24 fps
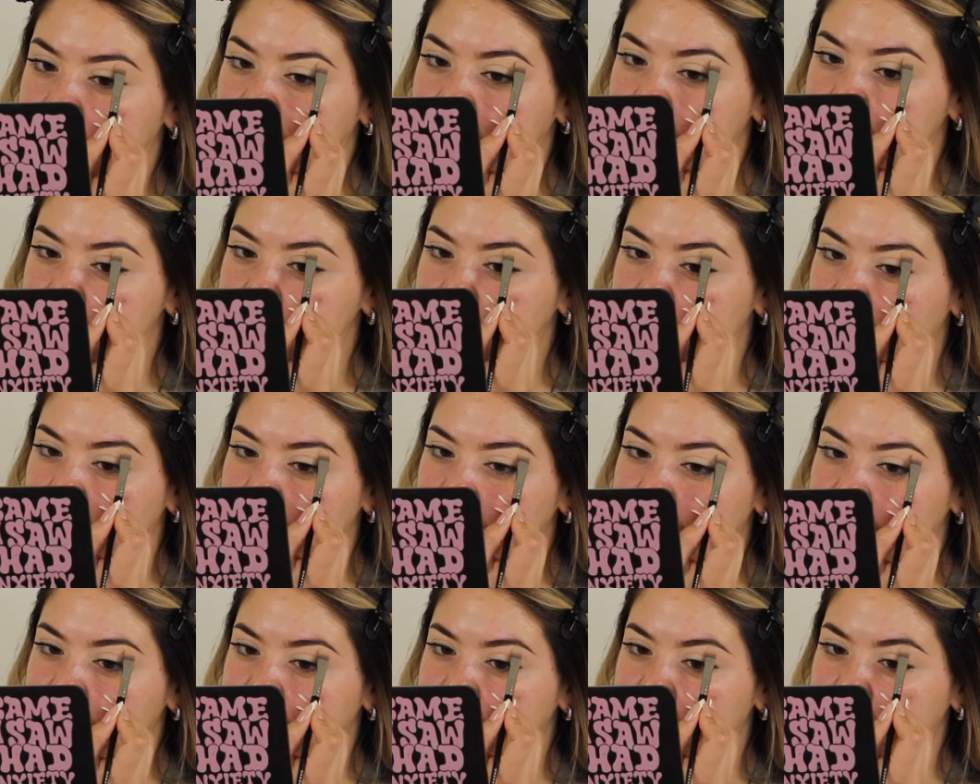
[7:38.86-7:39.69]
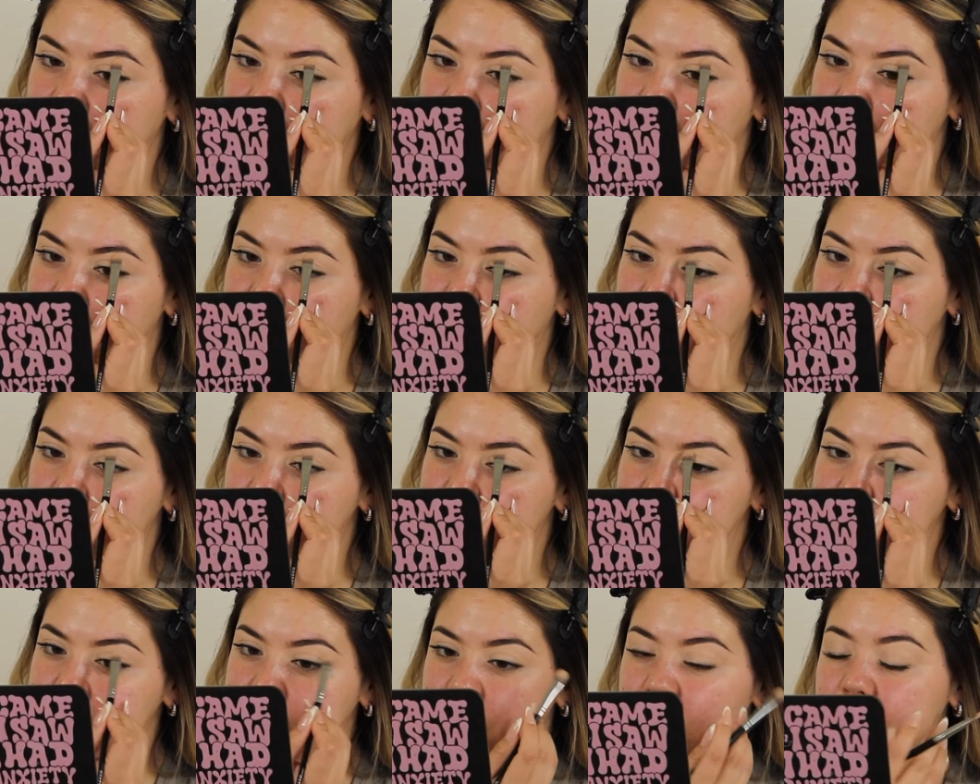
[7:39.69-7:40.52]
times where I feel like I
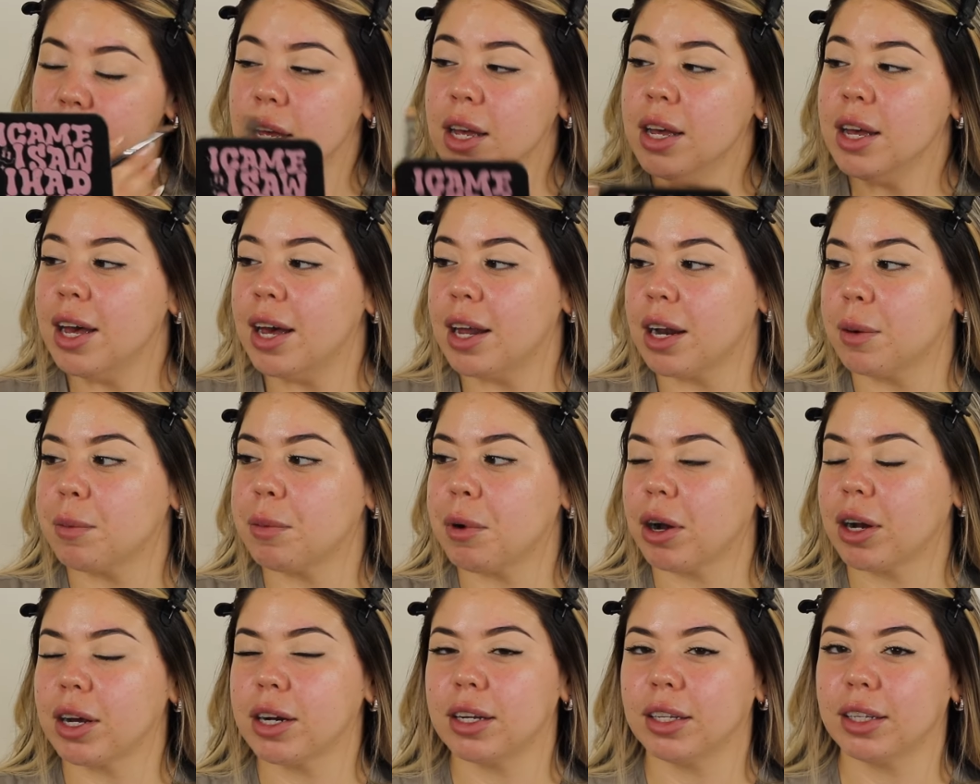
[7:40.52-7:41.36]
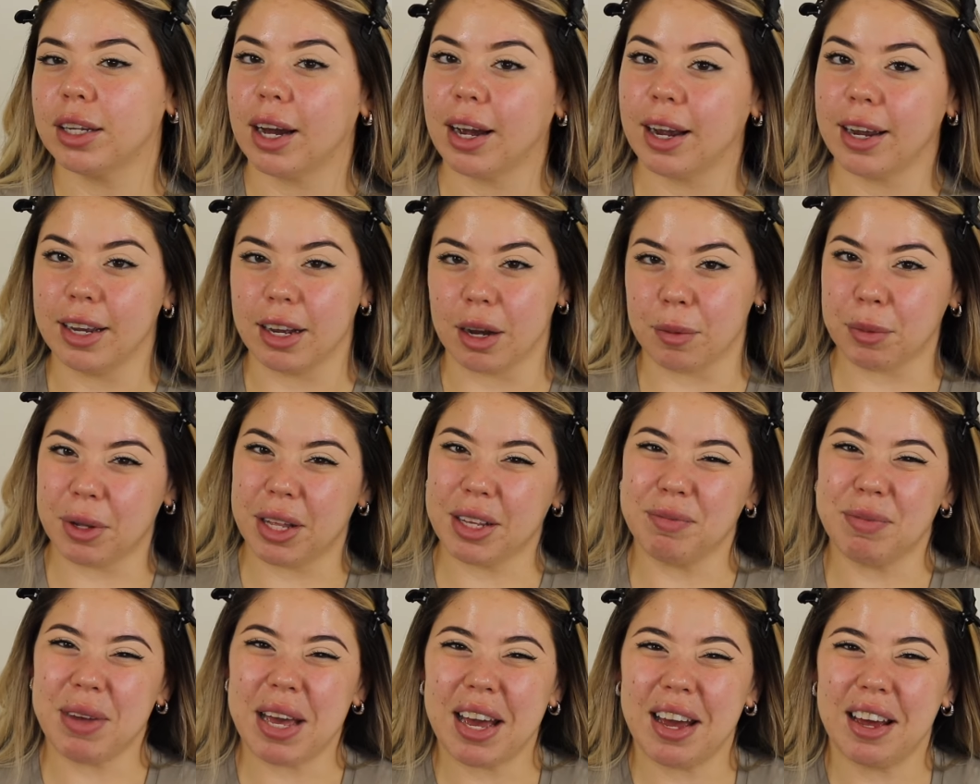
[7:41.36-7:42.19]
post and I'm not gonna lie, I'm
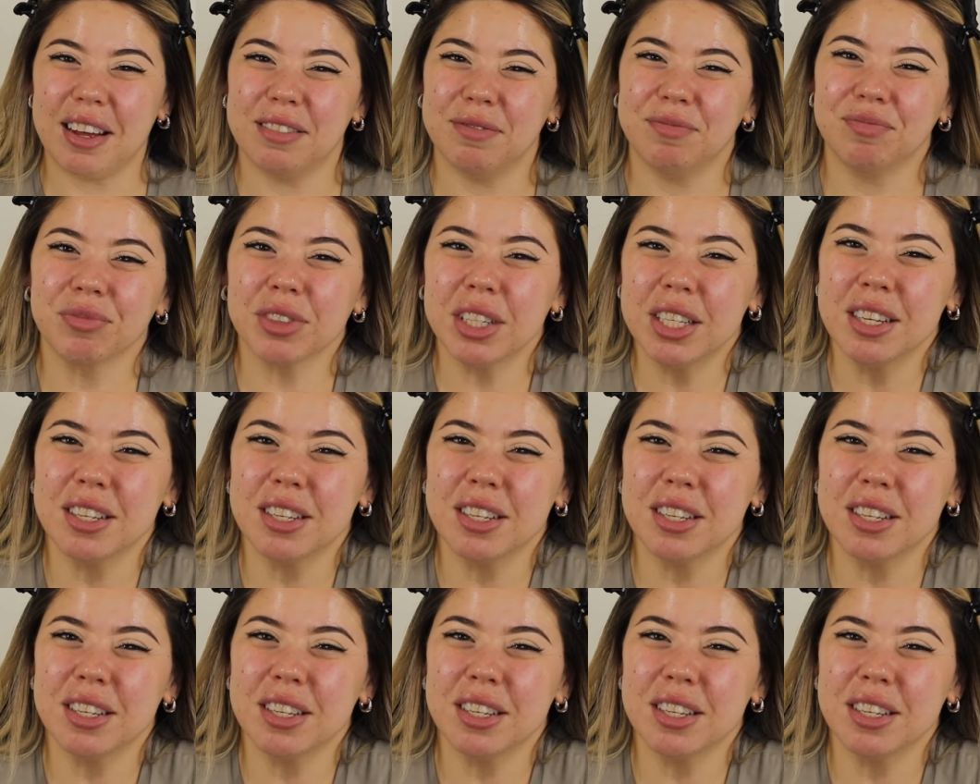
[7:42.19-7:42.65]
like, man,